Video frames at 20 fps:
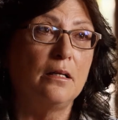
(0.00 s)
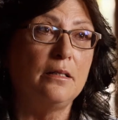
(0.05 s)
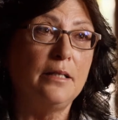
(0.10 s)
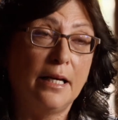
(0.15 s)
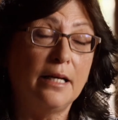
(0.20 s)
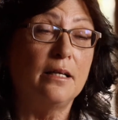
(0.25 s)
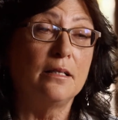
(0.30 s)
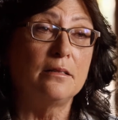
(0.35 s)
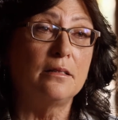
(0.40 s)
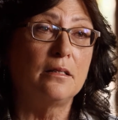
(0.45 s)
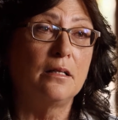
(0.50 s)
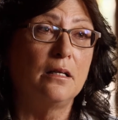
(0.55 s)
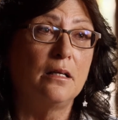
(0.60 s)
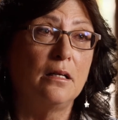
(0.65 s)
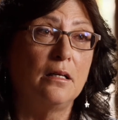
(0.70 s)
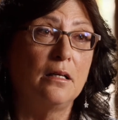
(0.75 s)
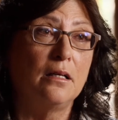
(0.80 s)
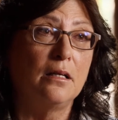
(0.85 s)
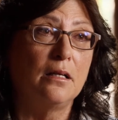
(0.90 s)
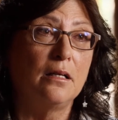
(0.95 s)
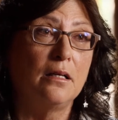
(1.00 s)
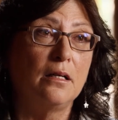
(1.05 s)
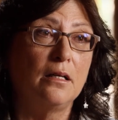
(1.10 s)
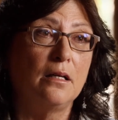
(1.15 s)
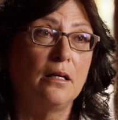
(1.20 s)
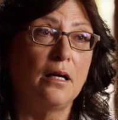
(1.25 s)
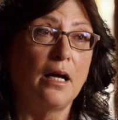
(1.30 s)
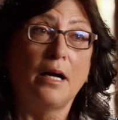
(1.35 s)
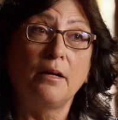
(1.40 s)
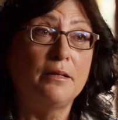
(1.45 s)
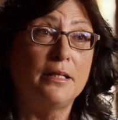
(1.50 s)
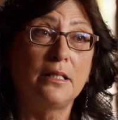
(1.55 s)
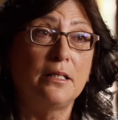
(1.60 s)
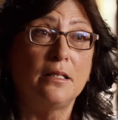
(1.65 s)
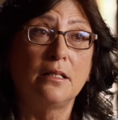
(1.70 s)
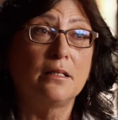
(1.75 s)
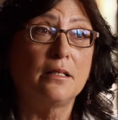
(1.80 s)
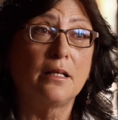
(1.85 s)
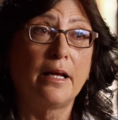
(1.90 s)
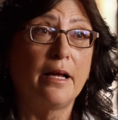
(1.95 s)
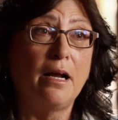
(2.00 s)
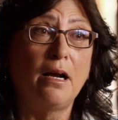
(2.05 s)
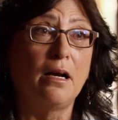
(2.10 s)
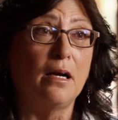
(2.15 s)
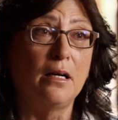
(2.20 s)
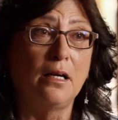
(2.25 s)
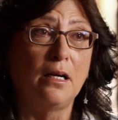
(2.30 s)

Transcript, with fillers: Yes. I really didn't care.